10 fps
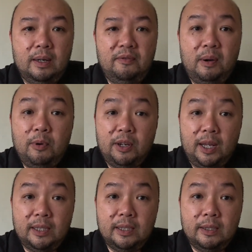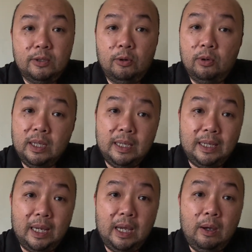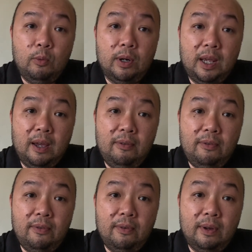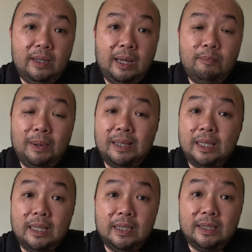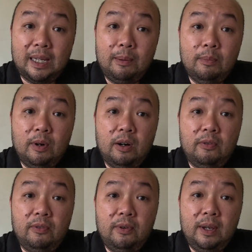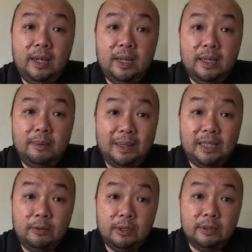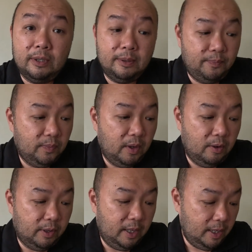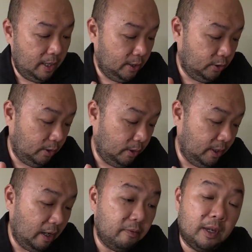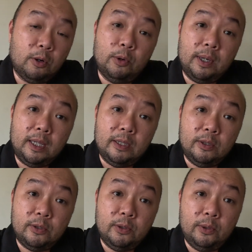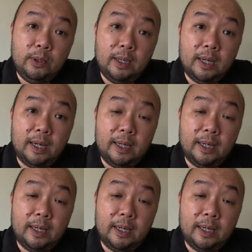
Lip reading: fabricator, so only they would have that particular type of materials. Okay, so now we go into